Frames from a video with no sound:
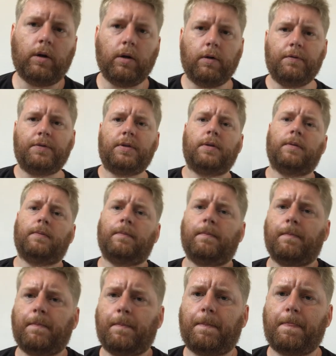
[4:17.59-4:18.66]
Gloves.
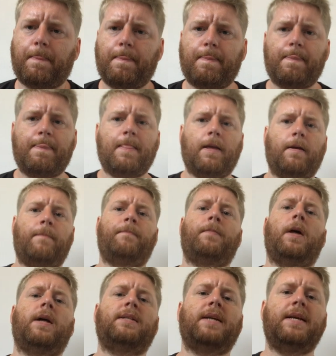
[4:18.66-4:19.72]

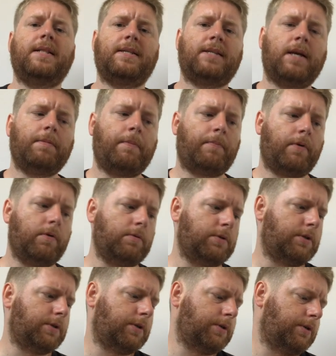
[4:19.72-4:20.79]
I take the same
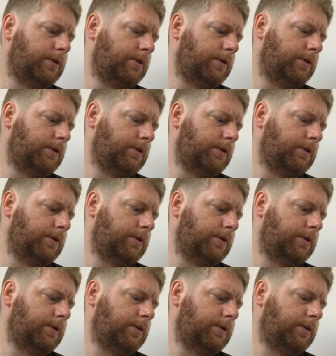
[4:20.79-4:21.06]
approach